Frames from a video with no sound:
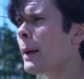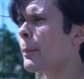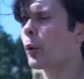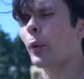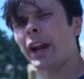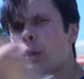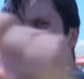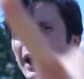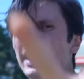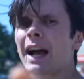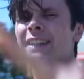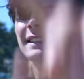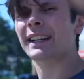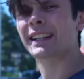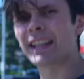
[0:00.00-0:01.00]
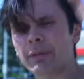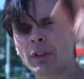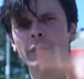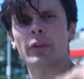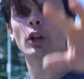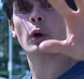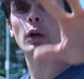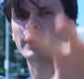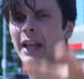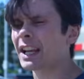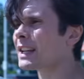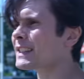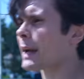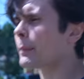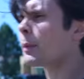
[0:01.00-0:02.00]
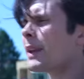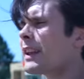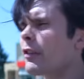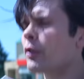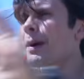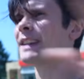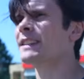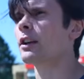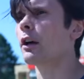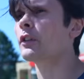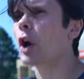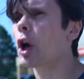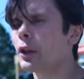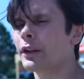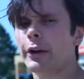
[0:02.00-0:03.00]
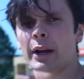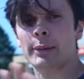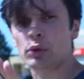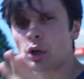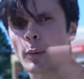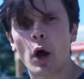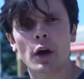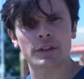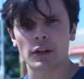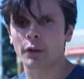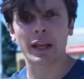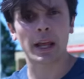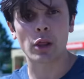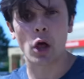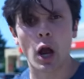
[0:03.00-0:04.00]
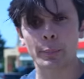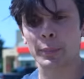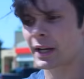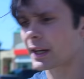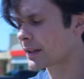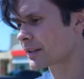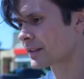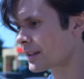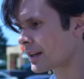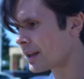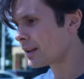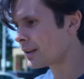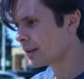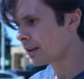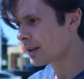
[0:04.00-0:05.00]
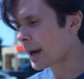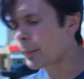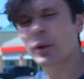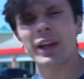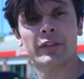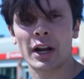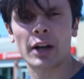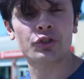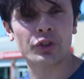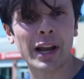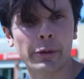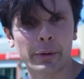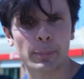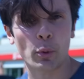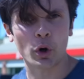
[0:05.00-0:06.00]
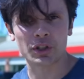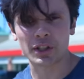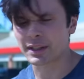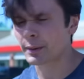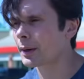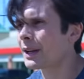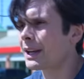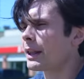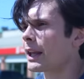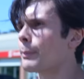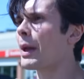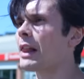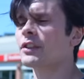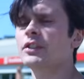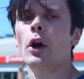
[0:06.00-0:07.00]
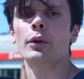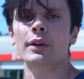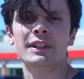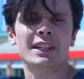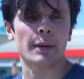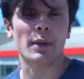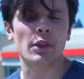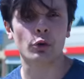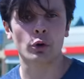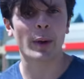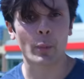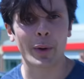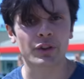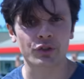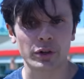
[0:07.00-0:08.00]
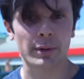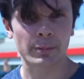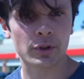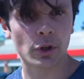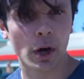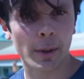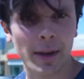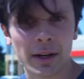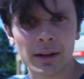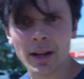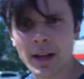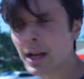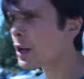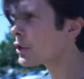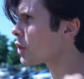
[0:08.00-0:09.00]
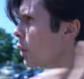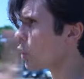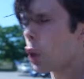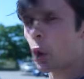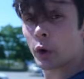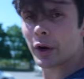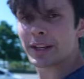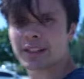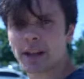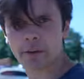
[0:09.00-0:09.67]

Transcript: But right away, guys, give the video a like because I'm gonna be giving myself culinary blue balls all day long because I'm only having 100 calorie portions and I need like melatonin to get me through my wet dreams, you know what I mean? So Cora's